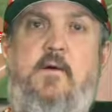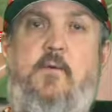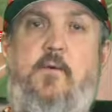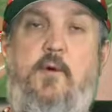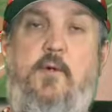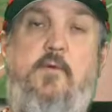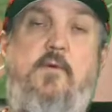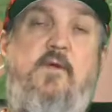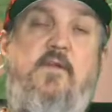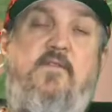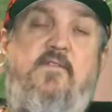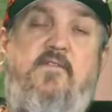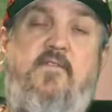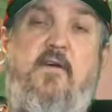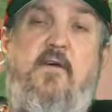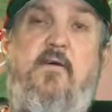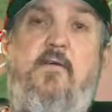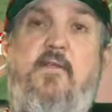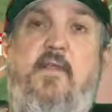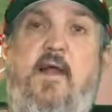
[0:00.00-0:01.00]
we were
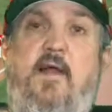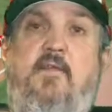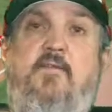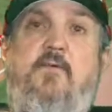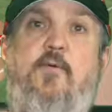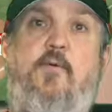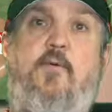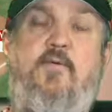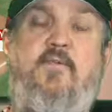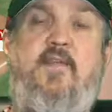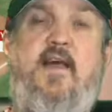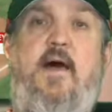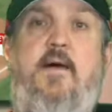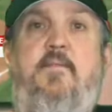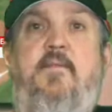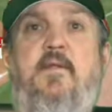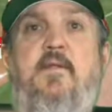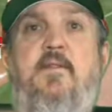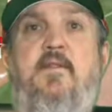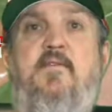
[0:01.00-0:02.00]
concerned that's what was
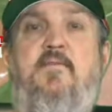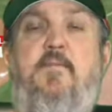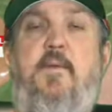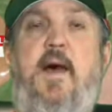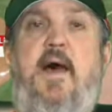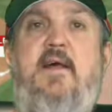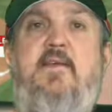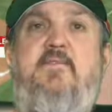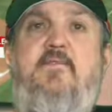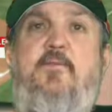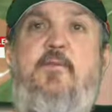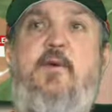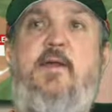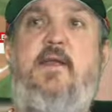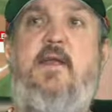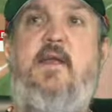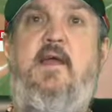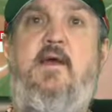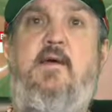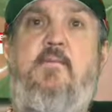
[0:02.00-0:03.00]
happening this past
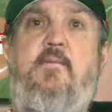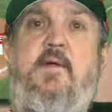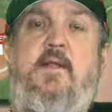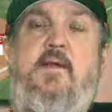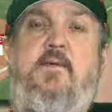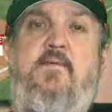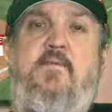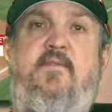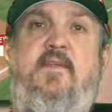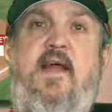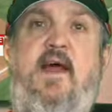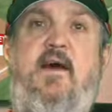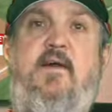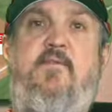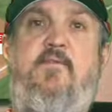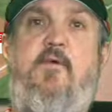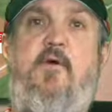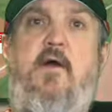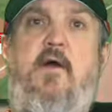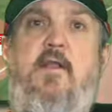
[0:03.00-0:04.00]
weekend, but it was
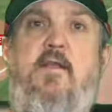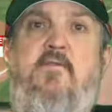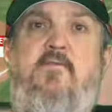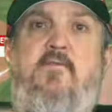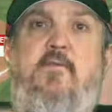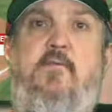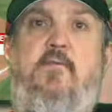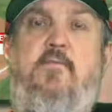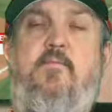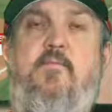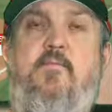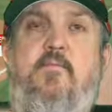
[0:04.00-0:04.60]
downgraded from